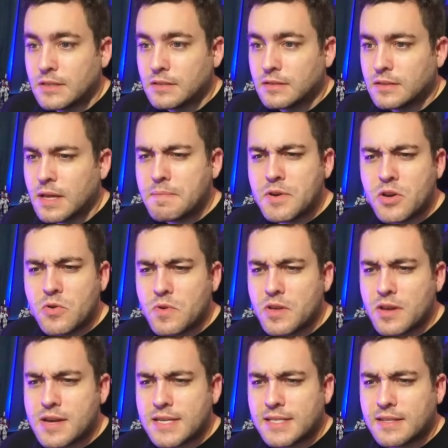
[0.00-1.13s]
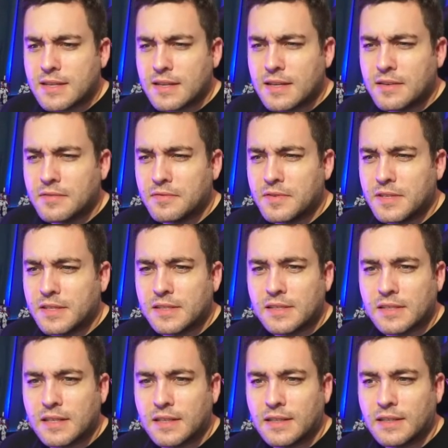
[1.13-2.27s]
let me know what you guys think of
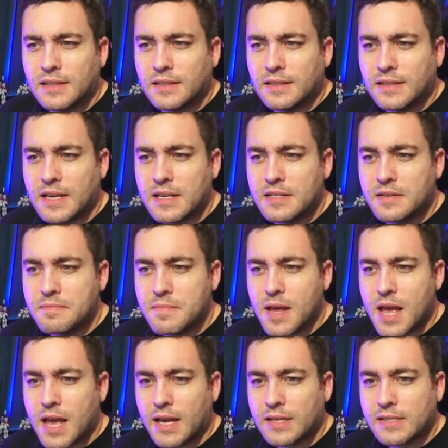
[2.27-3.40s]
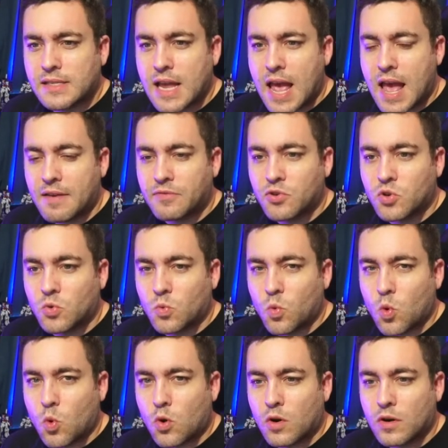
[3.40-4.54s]
this uh, Gundam X After
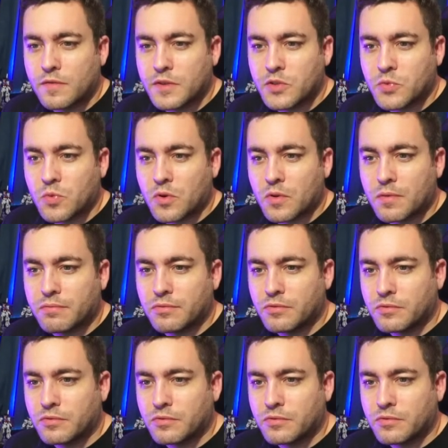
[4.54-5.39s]
War, if it's worth